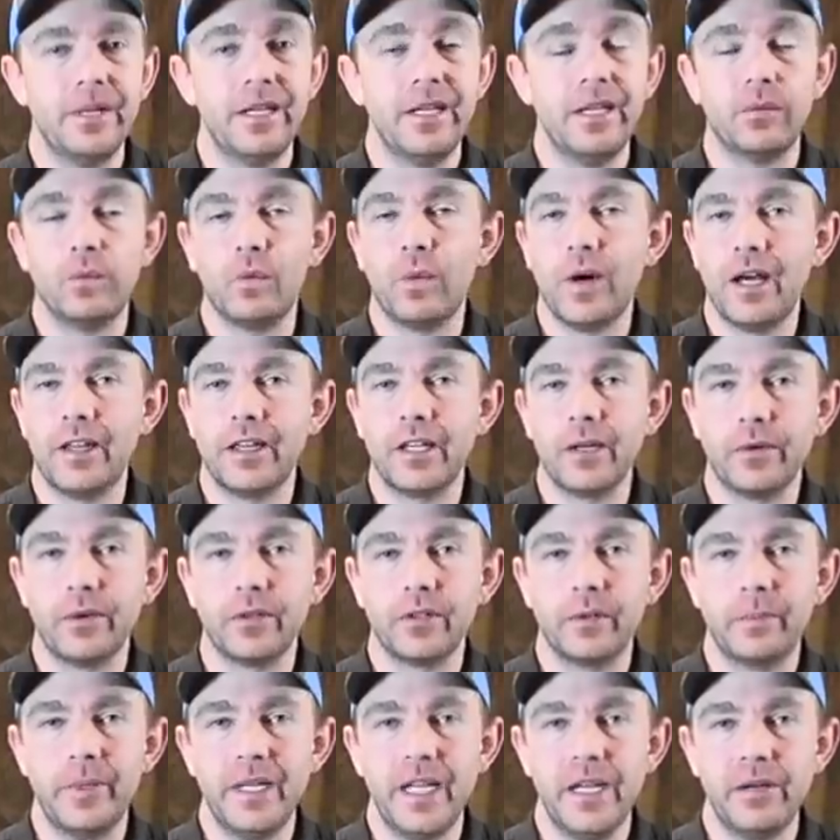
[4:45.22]
pit. And while they were on
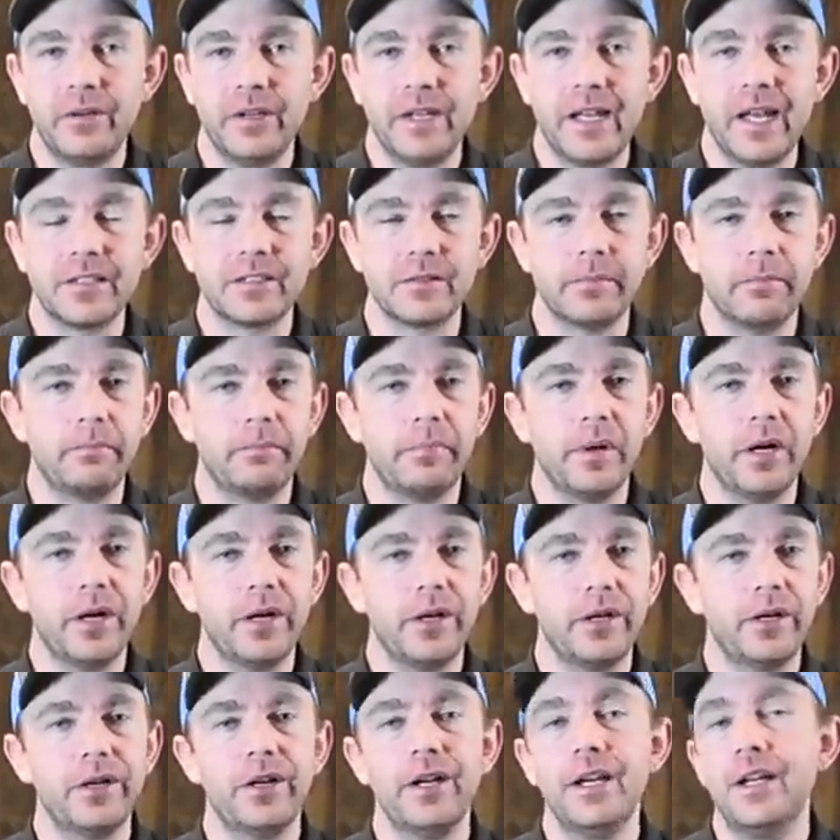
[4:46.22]
the pit, we got some
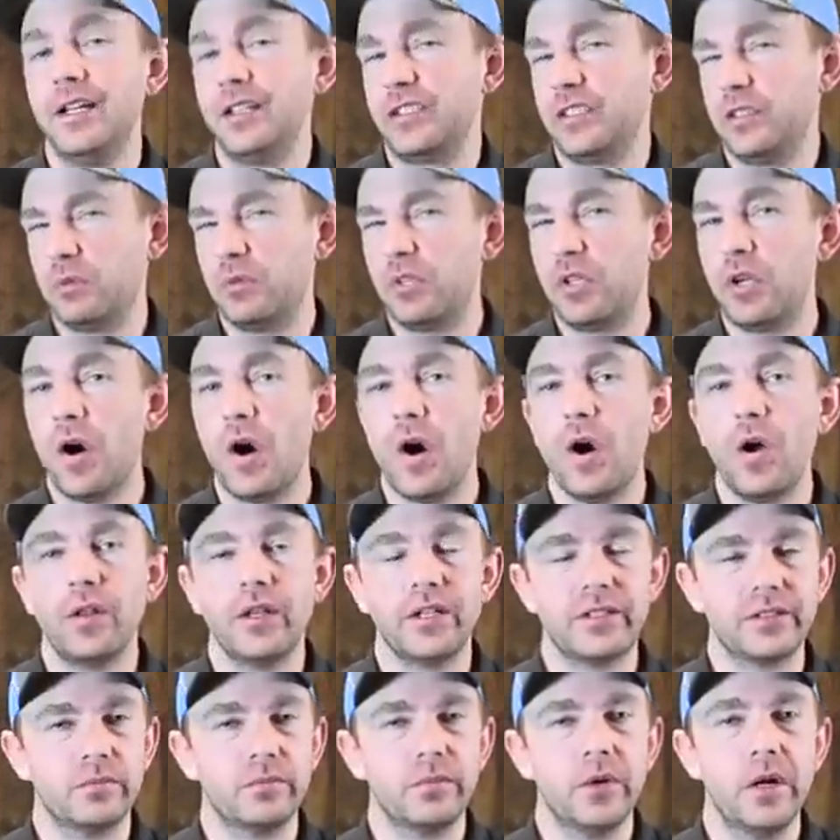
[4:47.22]
butter, some
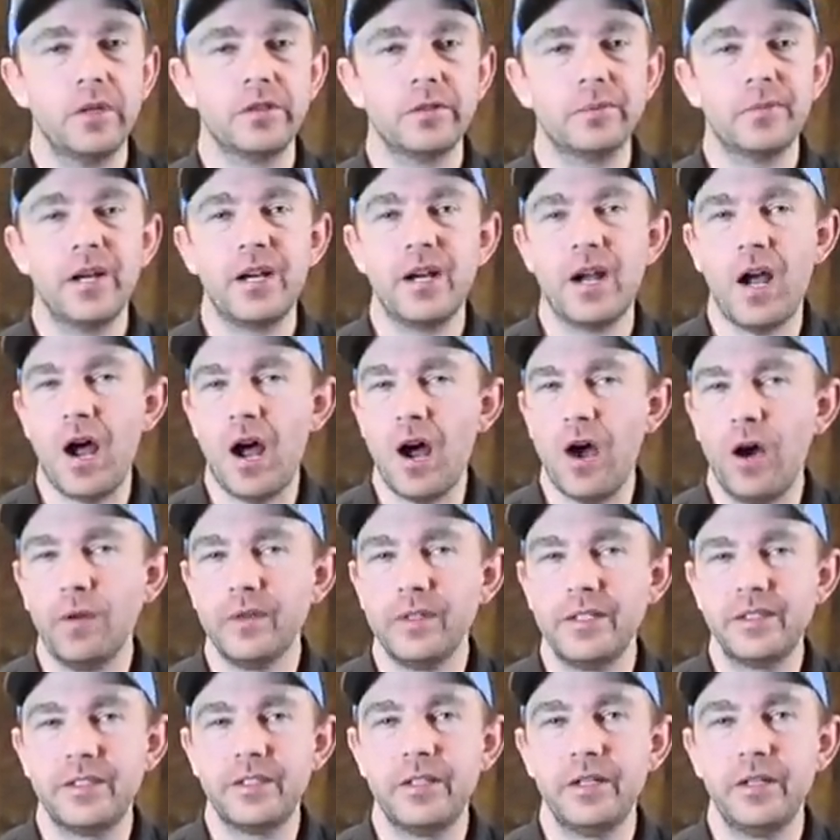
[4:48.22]
garlic, some rosemary, all
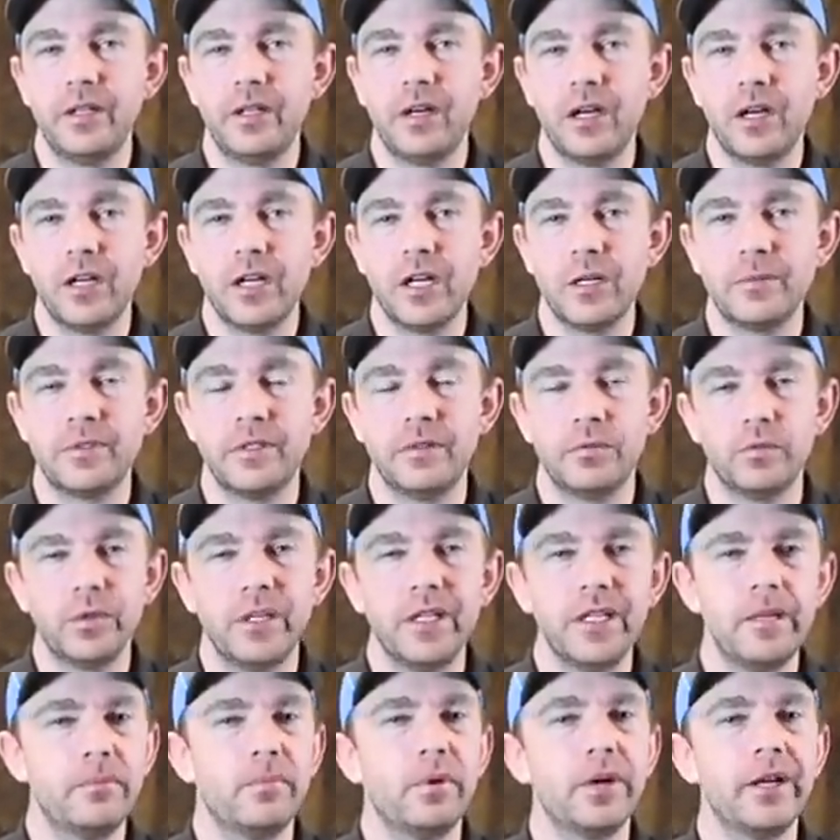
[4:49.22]
these good herbs that
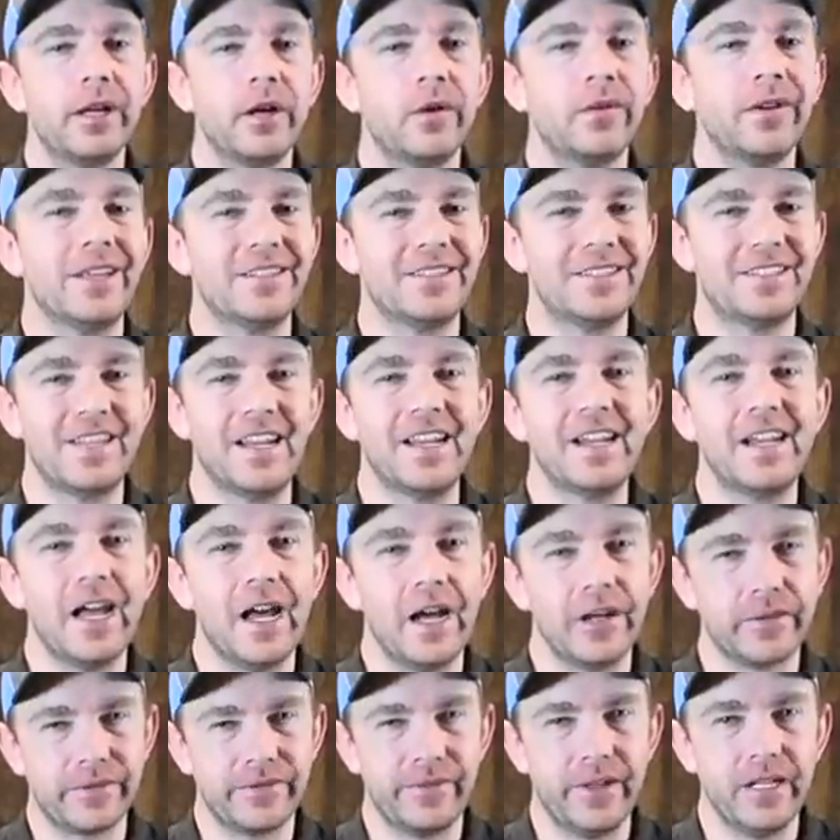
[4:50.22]
really bring on that
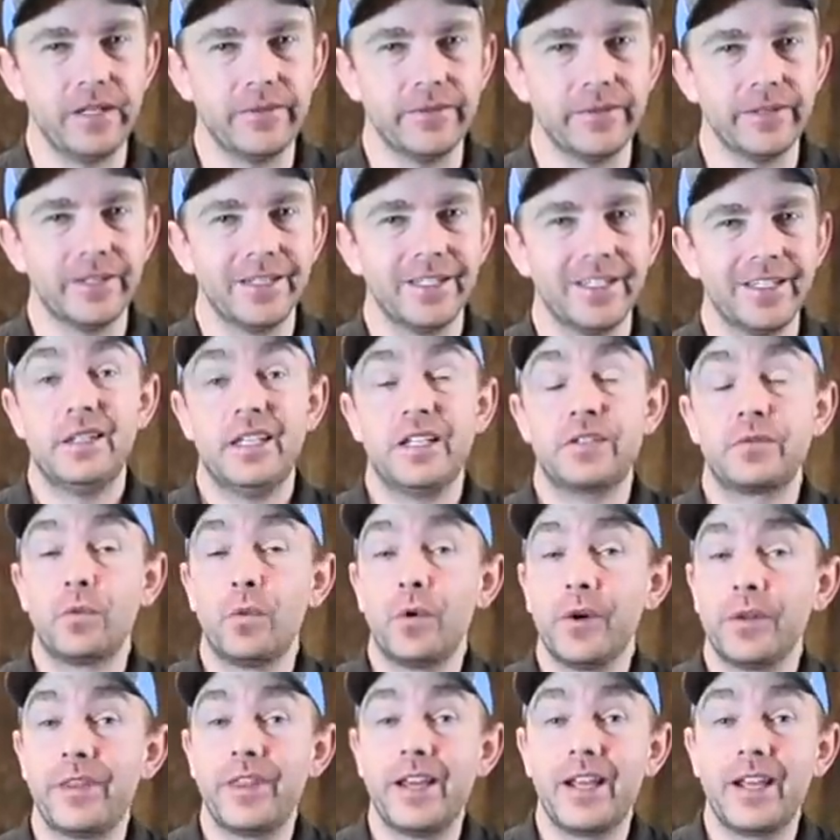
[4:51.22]
steakhouse flavor. That's
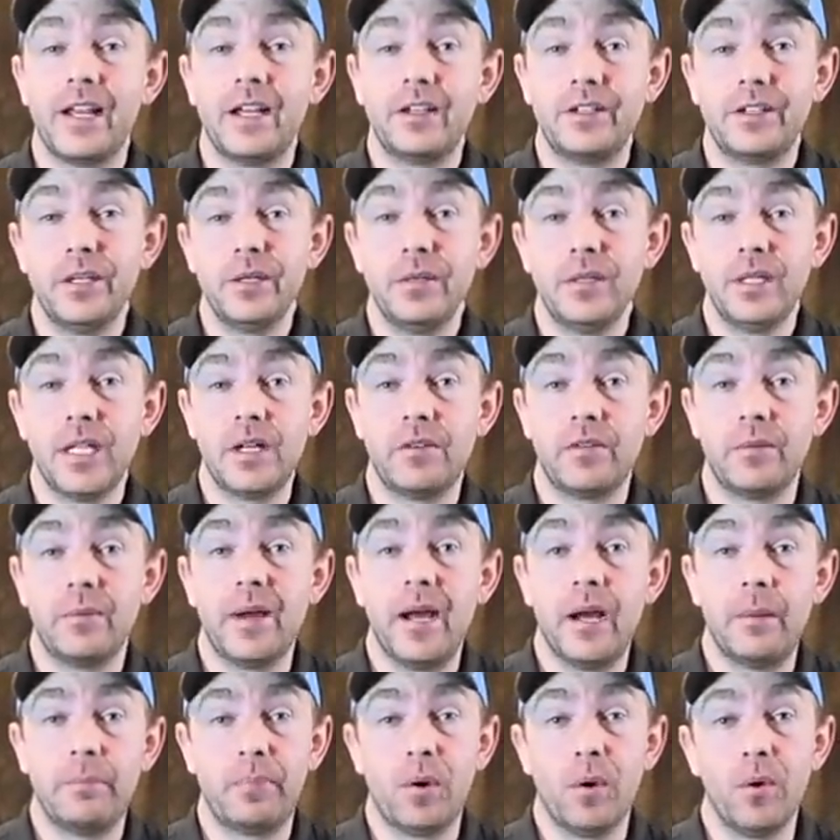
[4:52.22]
one thing I do love
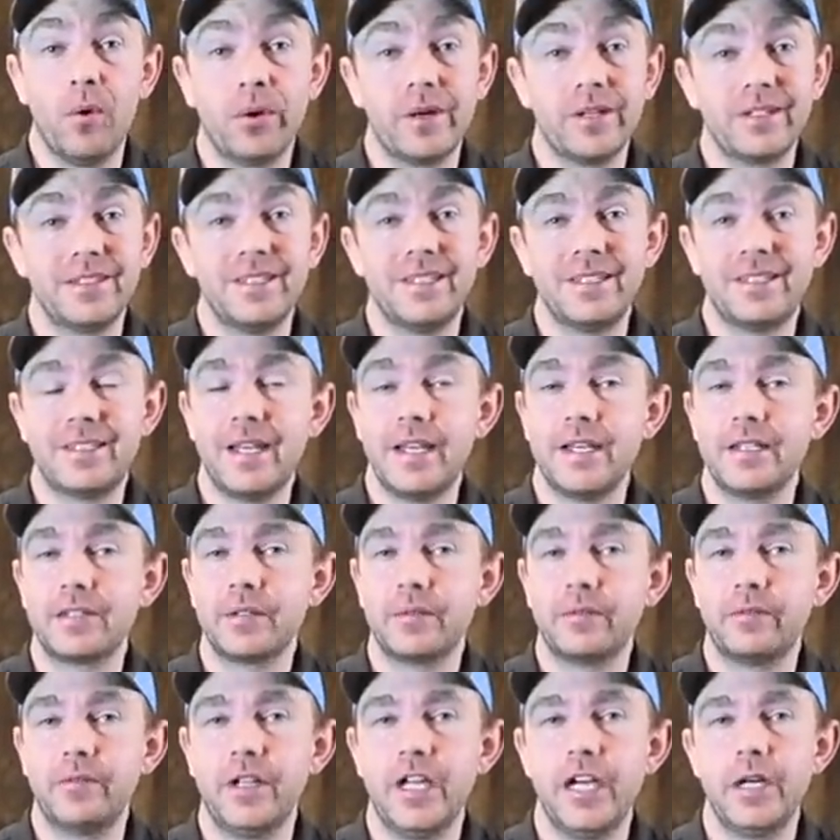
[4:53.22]
about pork is it takes
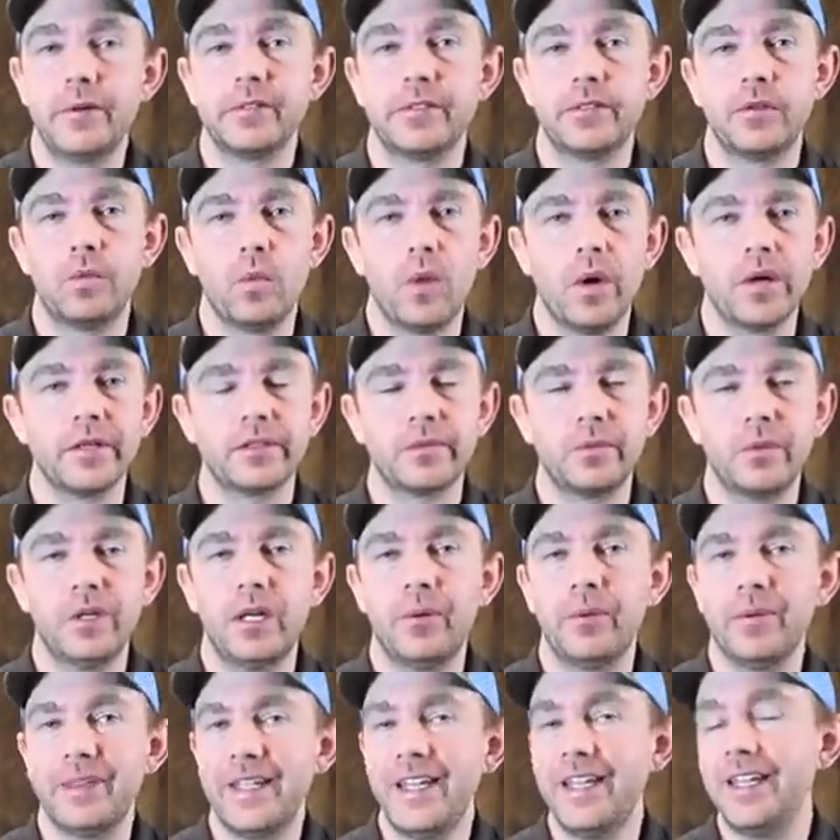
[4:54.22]
on flavors and works
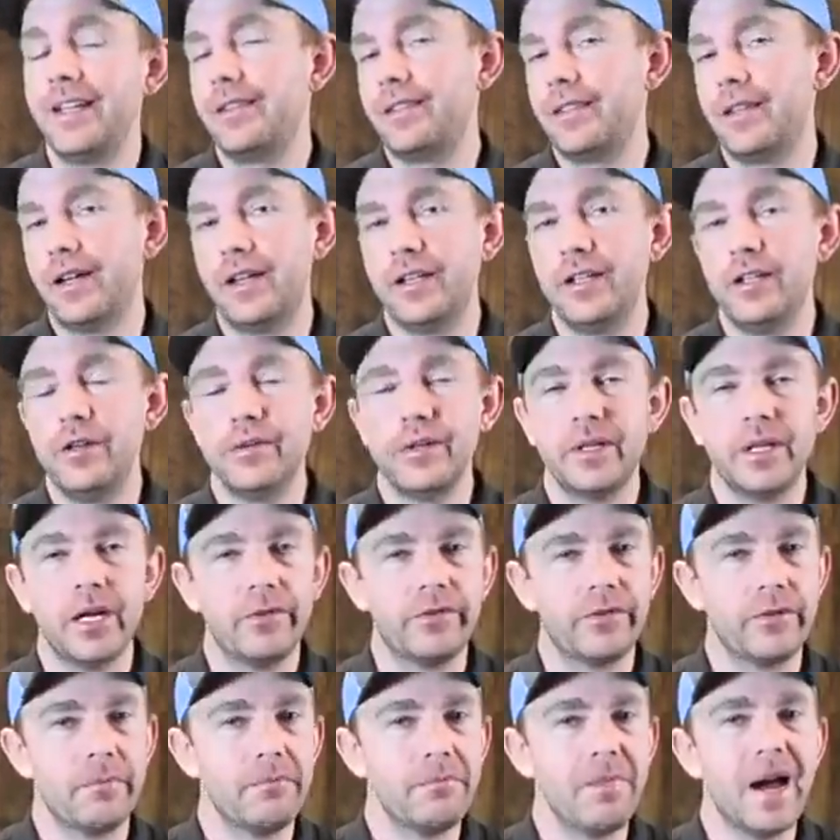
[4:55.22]
well with anything. You can go
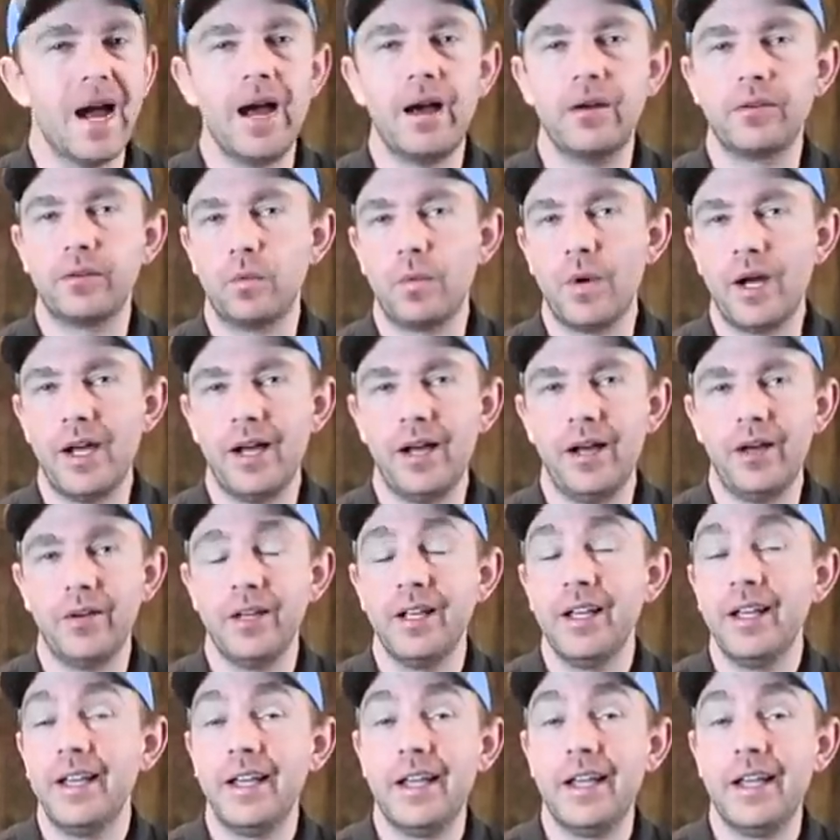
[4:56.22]
from mild to wild,